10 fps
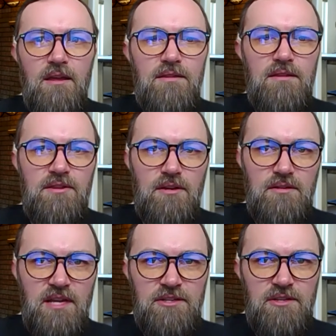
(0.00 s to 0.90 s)
The third
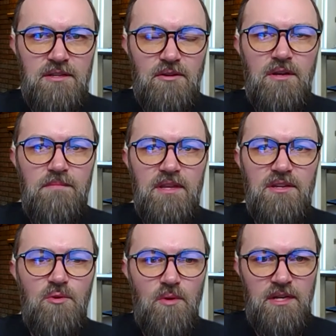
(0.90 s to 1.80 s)
section is going to be the
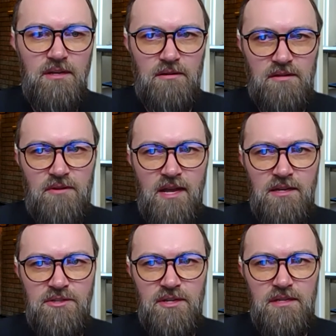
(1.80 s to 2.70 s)
20-year
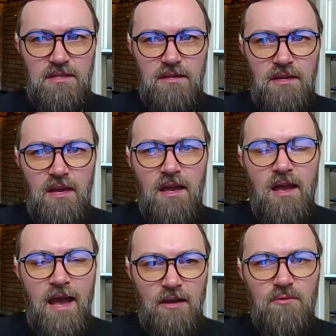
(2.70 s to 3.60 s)
strategies.
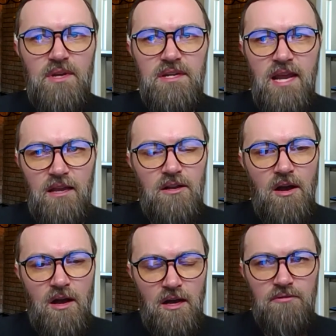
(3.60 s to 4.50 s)
How do we take
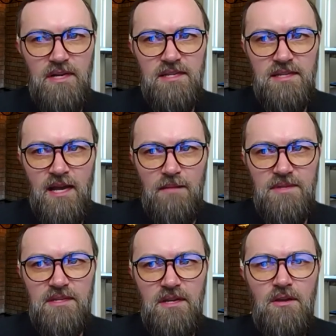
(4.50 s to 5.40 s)
concrete
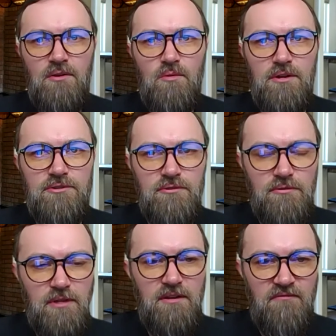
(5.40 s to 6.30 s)
steps toward a
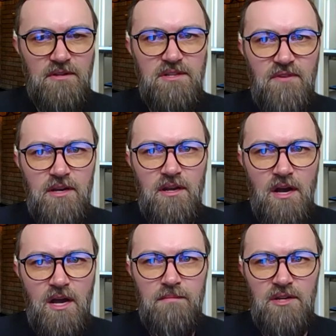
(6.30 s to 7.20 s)
truly diversified
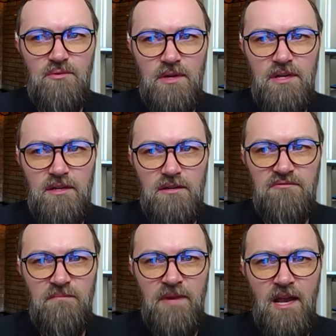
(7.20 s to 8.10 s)
economy 20 years
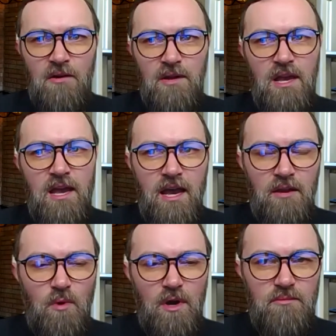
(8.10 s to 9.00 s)
from now? And
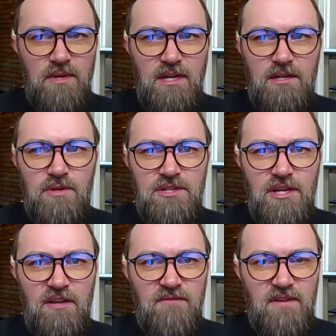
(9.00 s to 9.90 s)
what do we need to
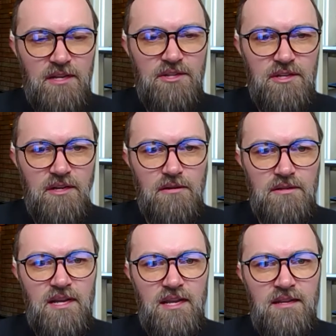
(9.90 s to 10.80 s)
achieve each year
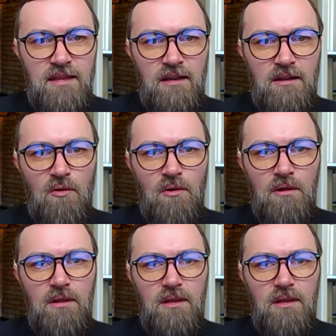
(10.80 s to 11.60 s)
to get to that goal?